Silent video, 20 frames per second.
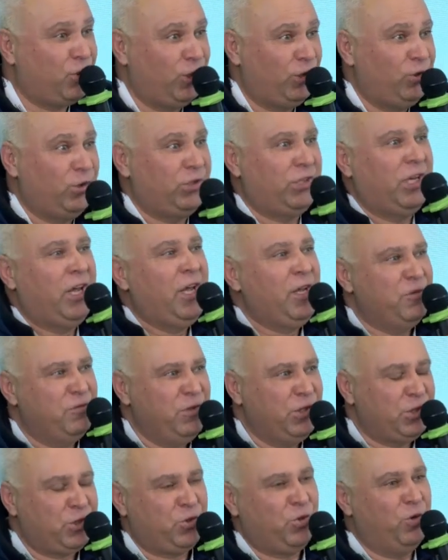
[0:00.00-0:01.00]
I
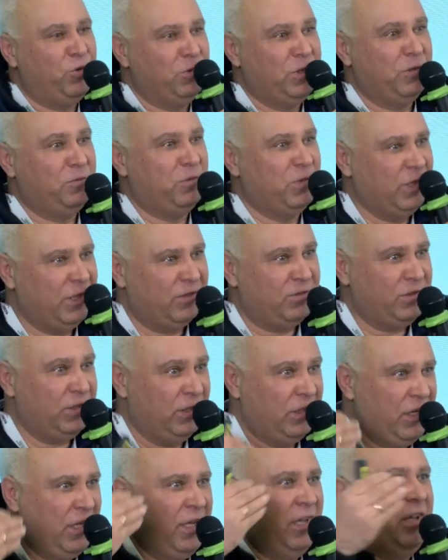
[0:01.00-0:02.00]
cannot put it. How can
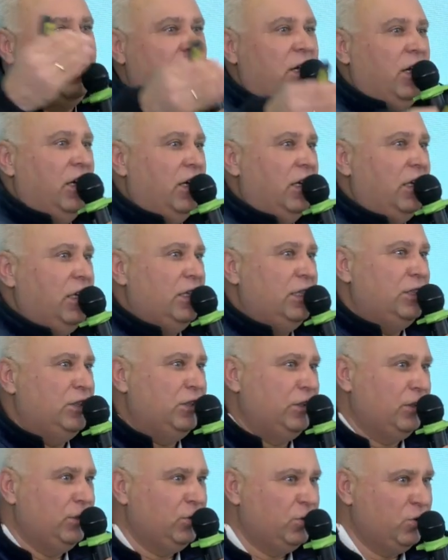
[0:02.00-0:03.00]
I
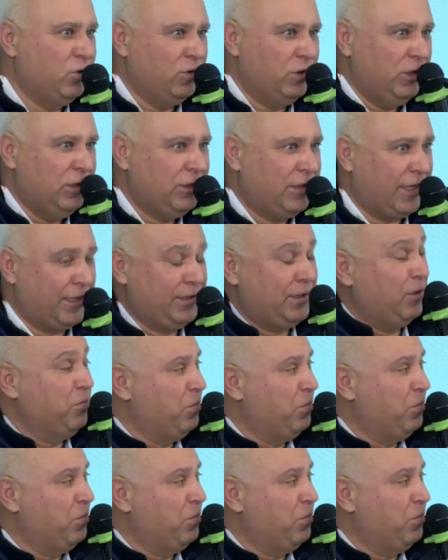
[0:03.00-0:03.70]
inject